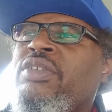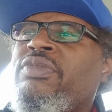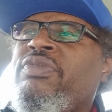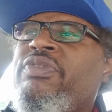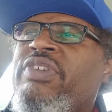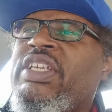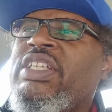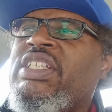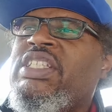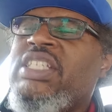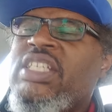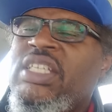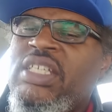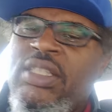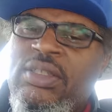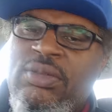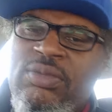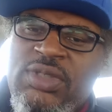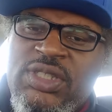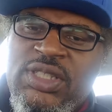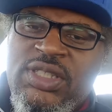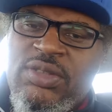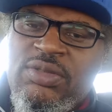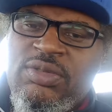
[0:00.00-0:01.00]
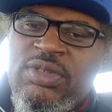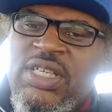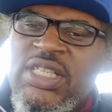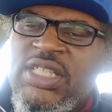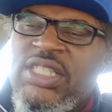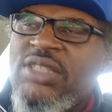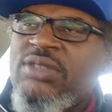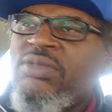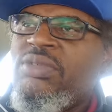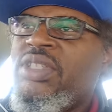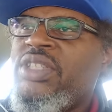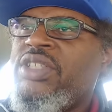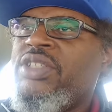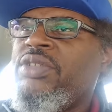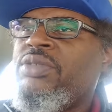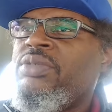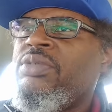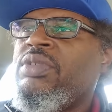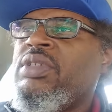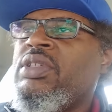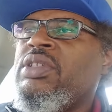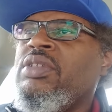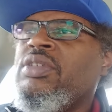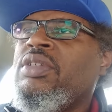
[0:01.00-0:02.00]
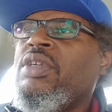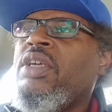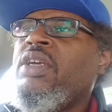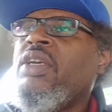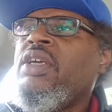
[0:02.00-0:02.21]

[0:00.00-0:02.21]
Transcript: 15 with the rest of what you want.